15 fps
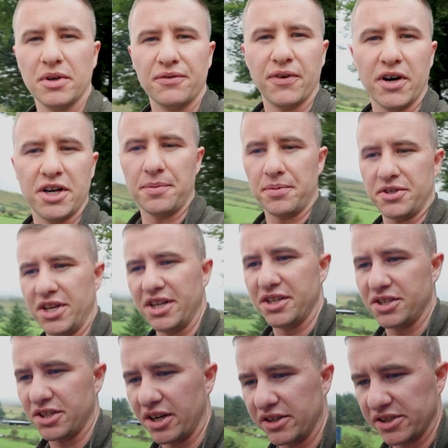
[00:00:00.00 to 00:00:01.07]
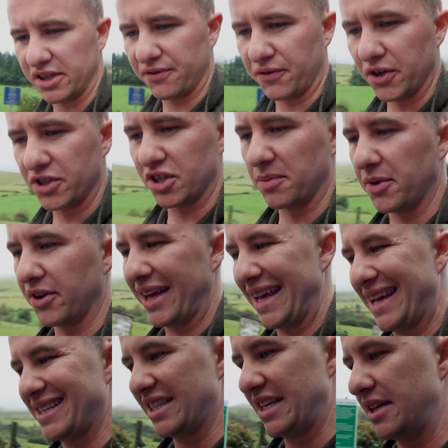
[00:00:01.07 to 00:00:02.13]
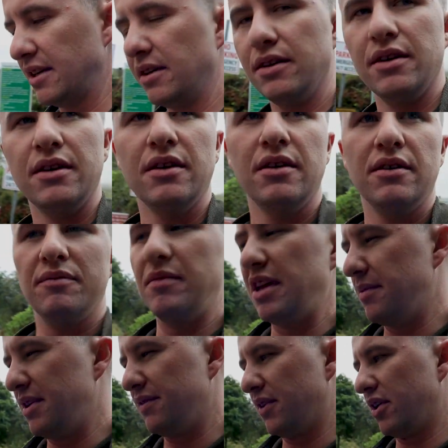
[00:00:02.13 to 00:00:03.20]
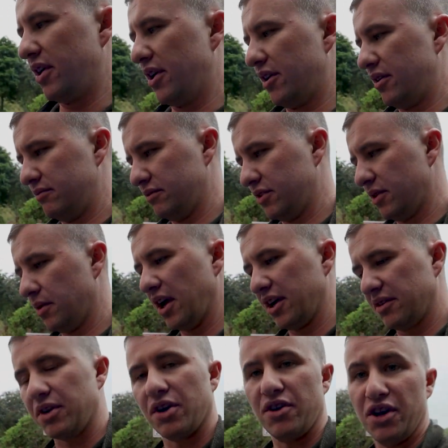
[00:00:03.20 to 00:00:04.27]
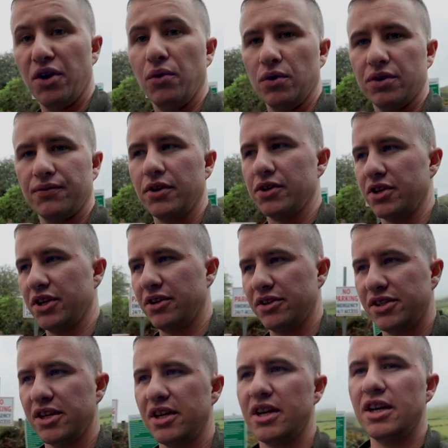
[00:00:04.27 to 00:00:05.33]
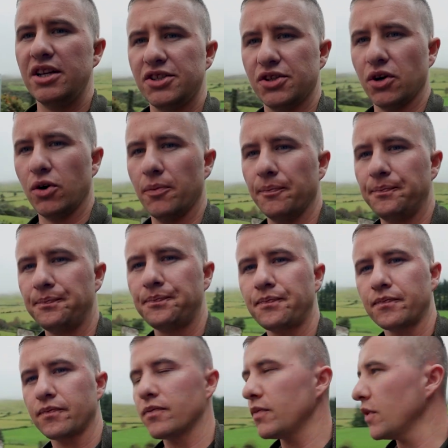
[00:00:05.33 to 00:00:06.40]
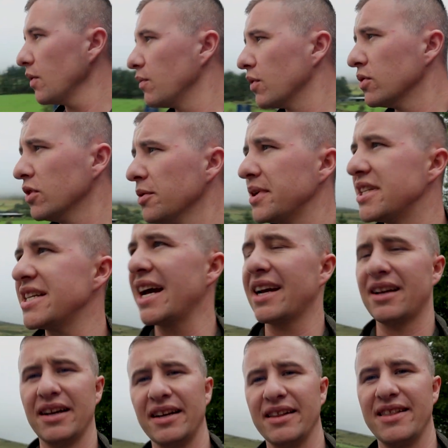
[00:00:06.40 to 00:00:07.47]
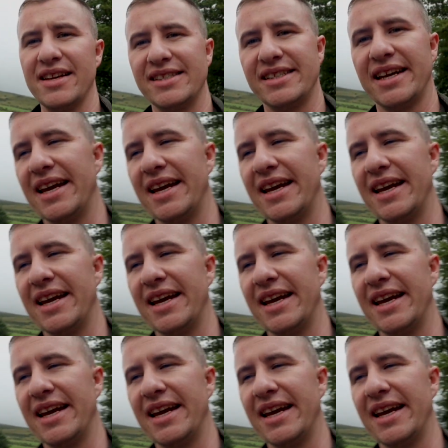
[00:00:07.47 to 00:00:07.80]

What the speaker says: about 40%. Tires on the front are about 80, maybe even higher. They're new, the front tires. So we're going to be tackling this